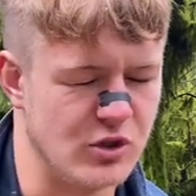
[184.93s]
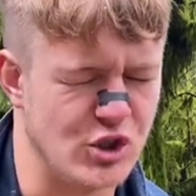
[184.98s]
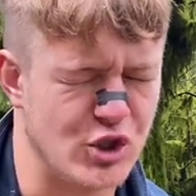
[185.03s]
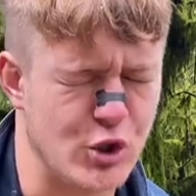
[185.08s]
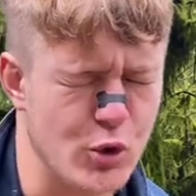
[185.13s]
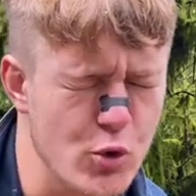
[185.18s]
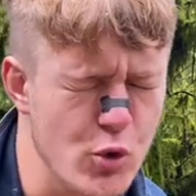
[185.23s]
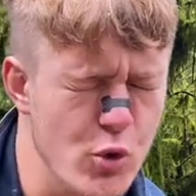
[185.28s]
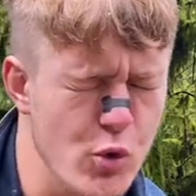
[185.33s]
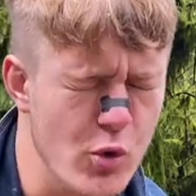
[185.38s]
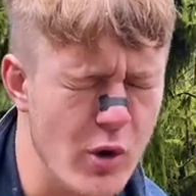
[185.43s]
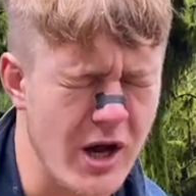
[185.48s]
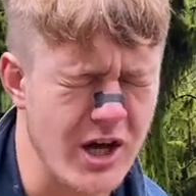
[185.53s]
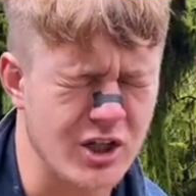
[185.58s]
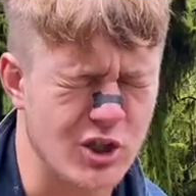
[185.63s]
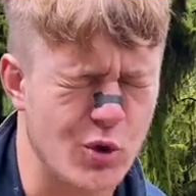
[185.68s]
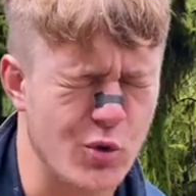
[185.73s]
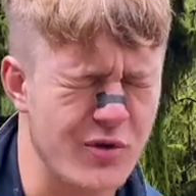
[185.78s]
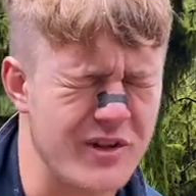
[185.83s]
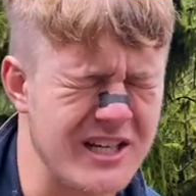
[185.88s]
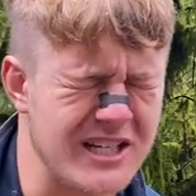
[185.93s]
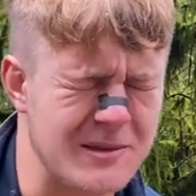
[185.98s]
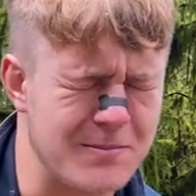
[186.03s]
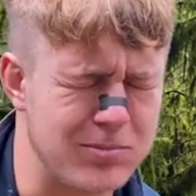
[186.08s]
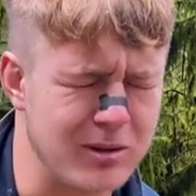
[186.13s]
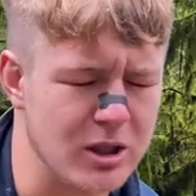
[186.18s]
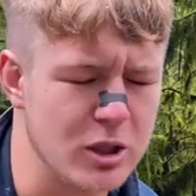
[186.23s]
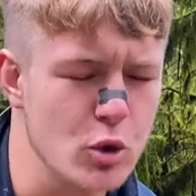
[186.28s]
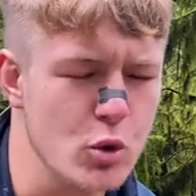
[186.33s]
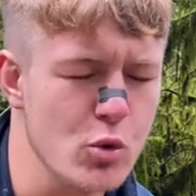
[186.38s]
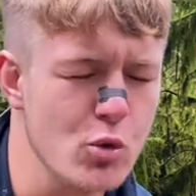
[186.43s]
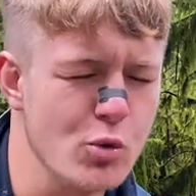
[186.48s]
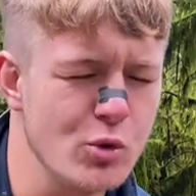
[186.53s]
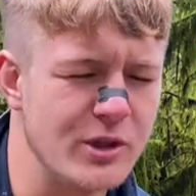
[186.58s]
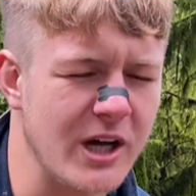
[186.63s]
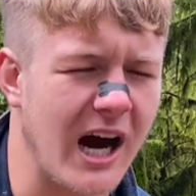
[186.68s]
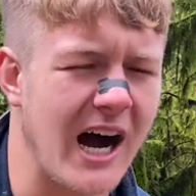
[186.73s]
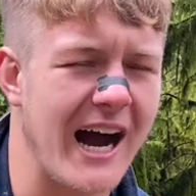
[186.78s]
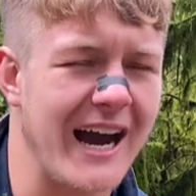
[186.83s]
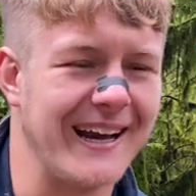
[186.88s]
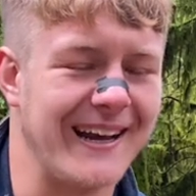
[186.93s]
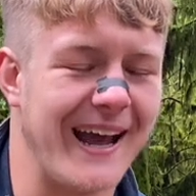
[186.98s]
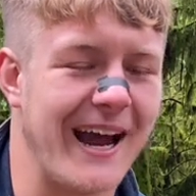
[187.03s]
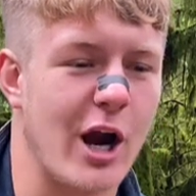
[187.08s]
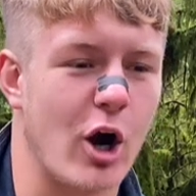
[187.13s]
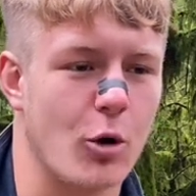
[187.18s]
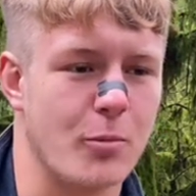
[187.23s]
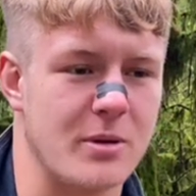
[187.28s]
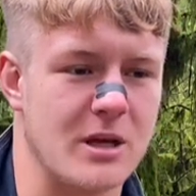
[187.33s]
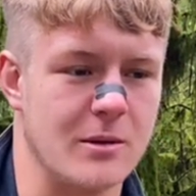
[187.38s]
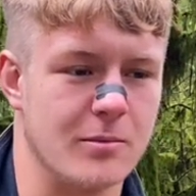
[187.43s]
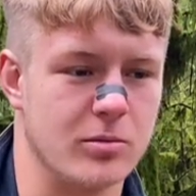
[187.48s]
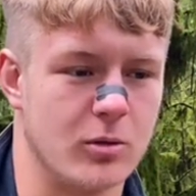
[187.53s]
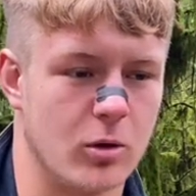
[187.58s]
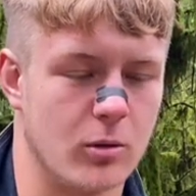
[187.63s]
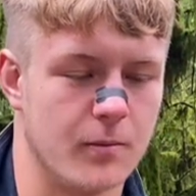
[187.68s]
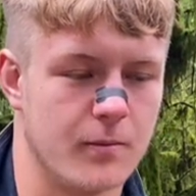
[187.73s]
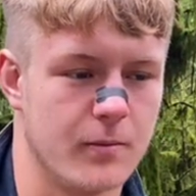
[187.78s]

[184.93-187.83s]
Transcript: Do to these blue-dyed hair people.